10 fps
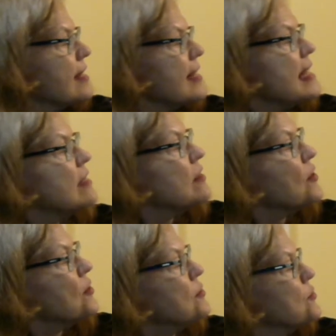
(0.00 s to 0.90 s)
Eagle
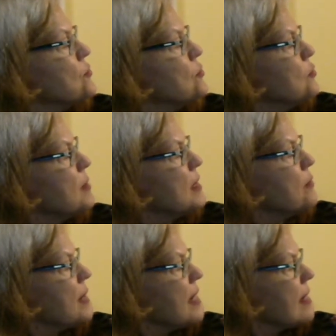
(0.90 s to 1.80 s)
goes zooming
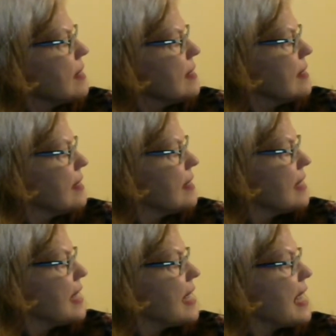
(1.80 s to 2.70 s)
away.
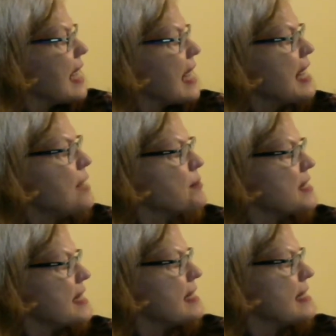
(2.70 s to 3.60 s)
He
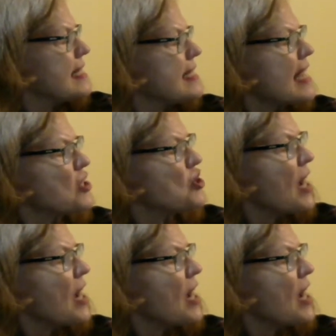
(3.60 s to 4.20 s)
was in such a